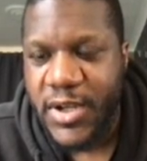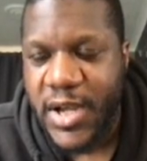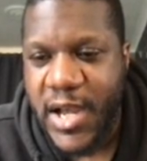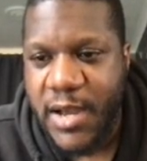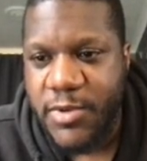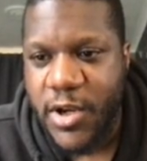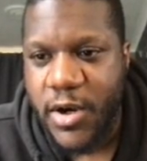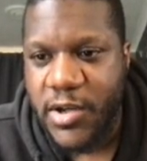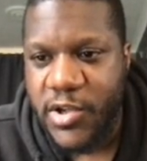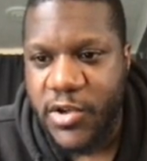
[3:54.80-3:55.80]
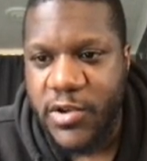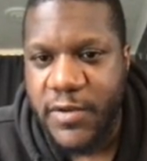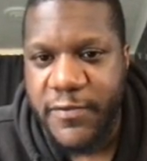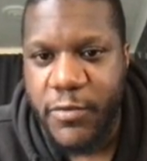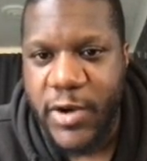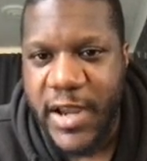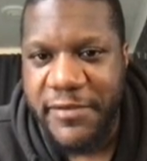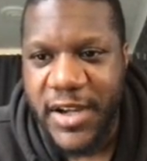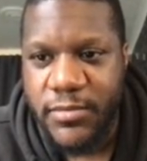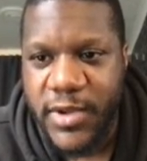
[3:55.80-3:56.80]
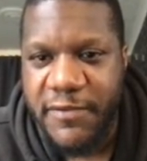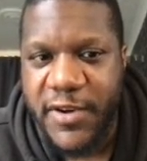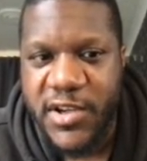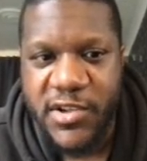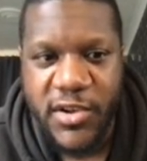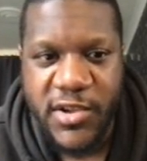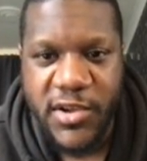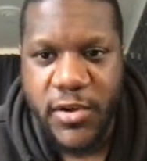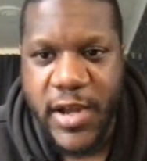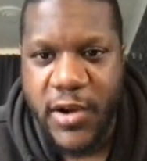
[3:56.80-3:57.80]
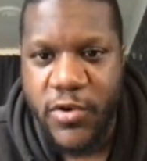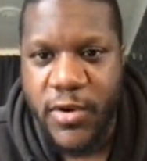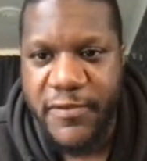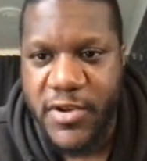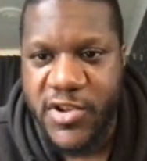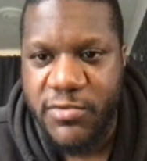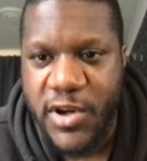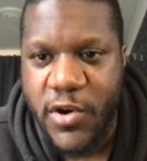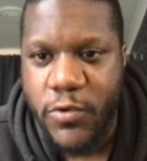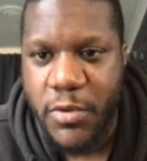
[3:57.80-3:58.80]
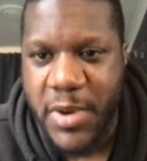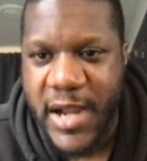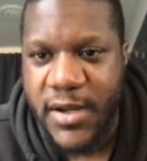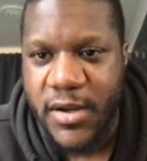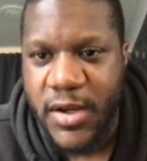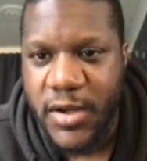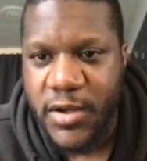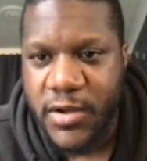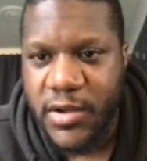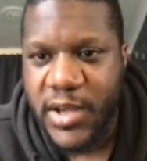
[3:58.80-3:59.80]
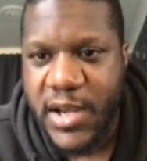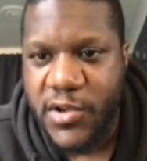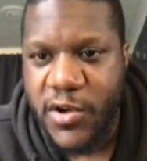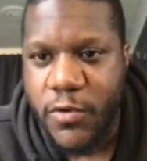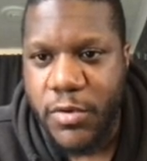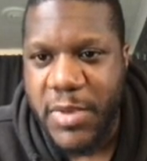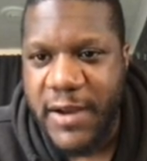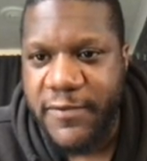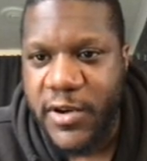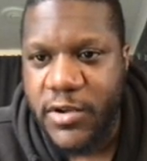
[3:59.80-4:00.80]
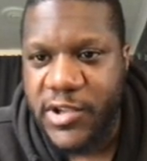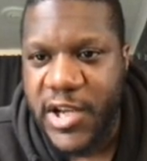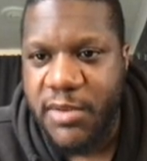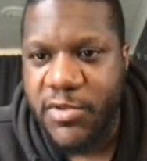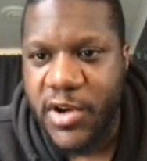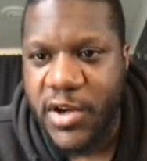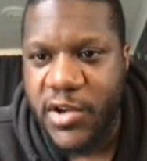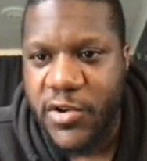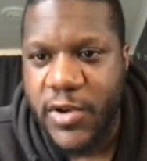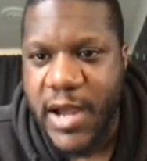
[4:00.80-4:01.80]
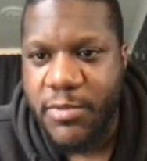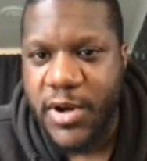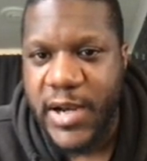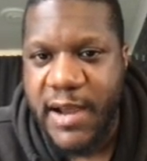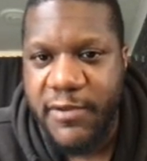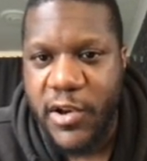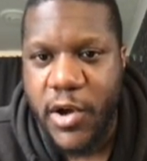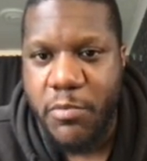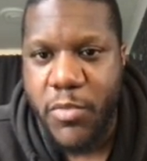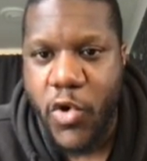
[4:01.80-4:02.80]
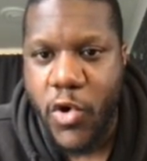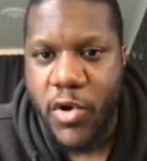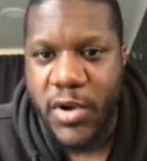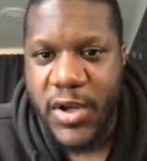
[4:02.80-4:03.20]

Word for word: um, you know, I could use them for whatever if I decide to do that. Or if I just want to hold the bag, okay, just hold the bag for long term, I can do that, but I'm going to have a lot more